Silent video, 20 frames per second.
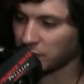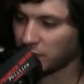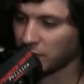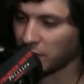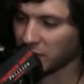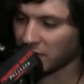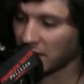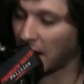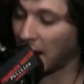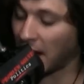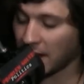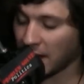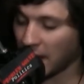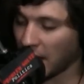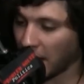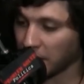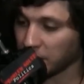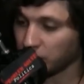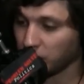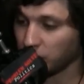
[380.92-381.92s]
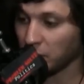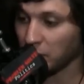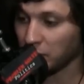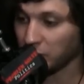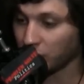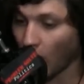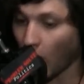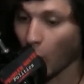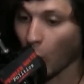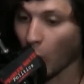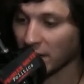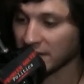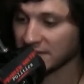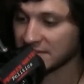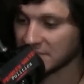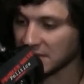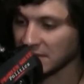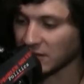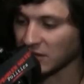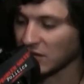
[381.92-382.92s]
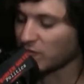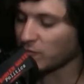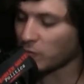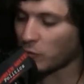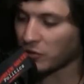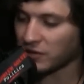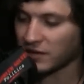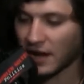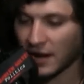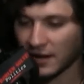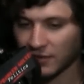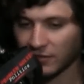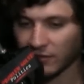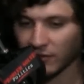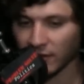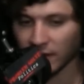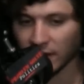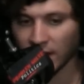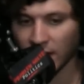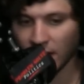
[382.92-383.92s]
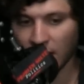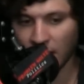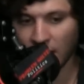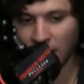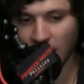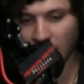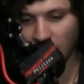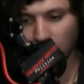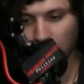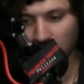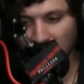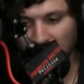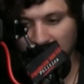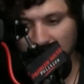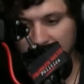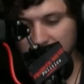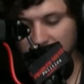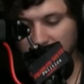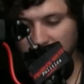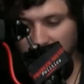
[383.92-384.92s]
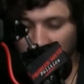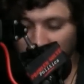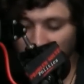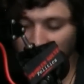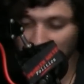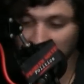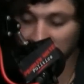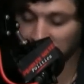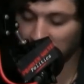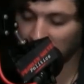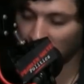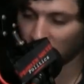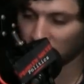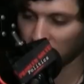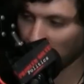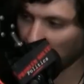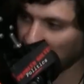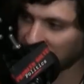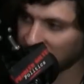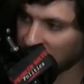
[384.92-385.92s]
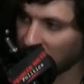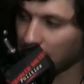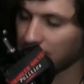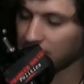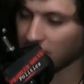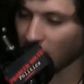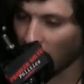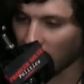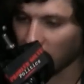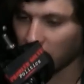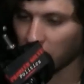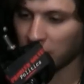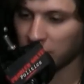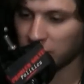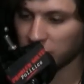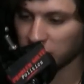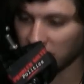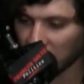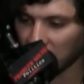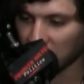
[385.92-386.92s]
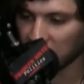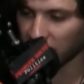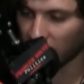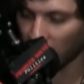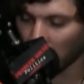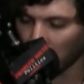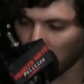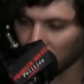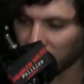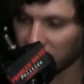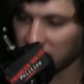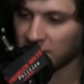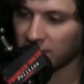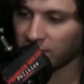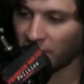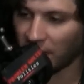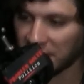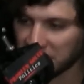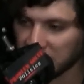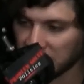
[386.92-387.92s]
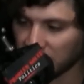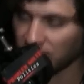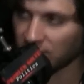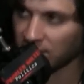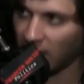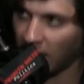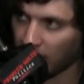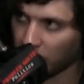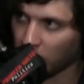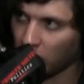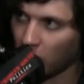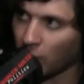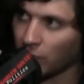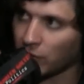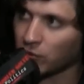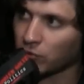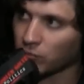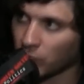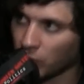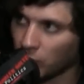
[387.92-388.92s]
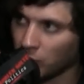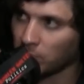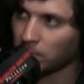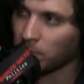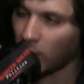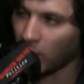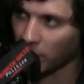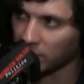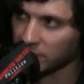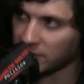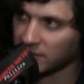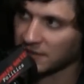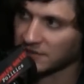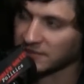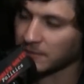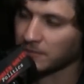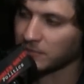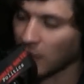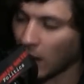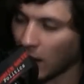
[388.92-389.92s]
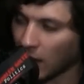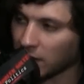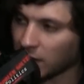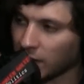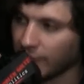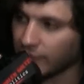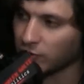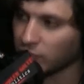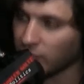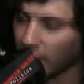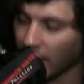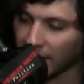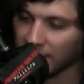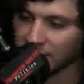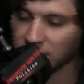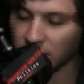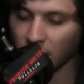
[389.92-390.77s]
that I, I don't want to see leave more than anything is he has been on record that I'm not going to get involved in divisive name-calling, rude politics. I'm not going to do that. Because